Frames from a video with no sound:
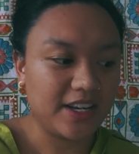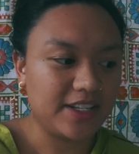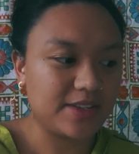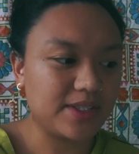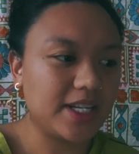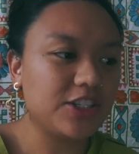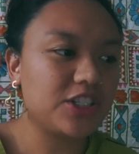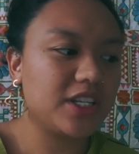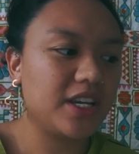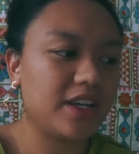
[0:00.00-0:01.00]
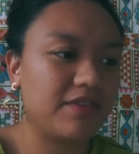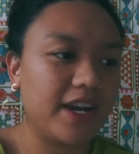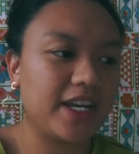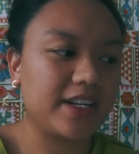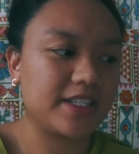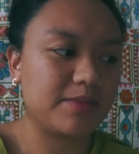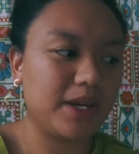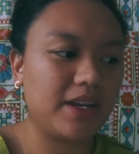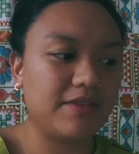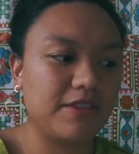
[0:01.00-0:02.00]
So essentially, if I can
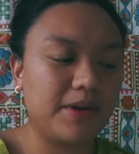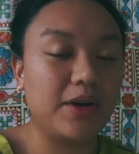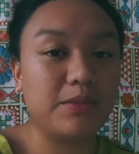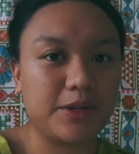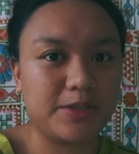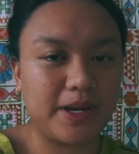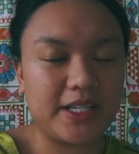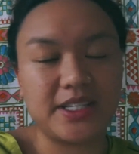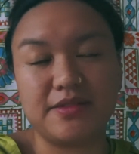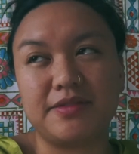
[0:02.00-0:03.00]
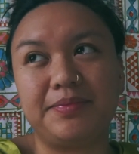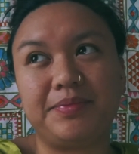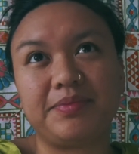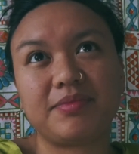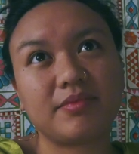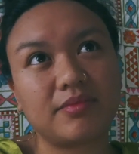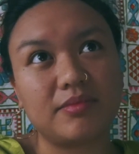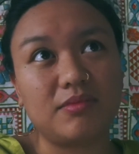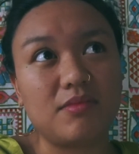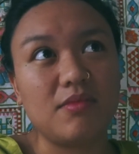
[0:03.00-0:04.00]
explain it from my own perspective,
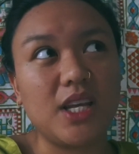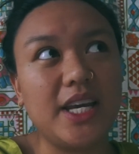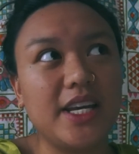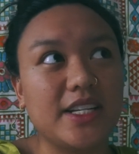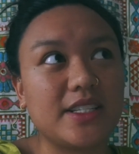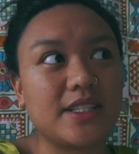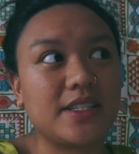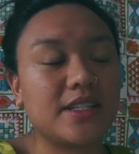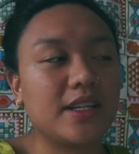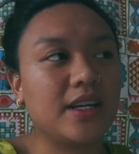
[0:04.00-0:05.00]
it's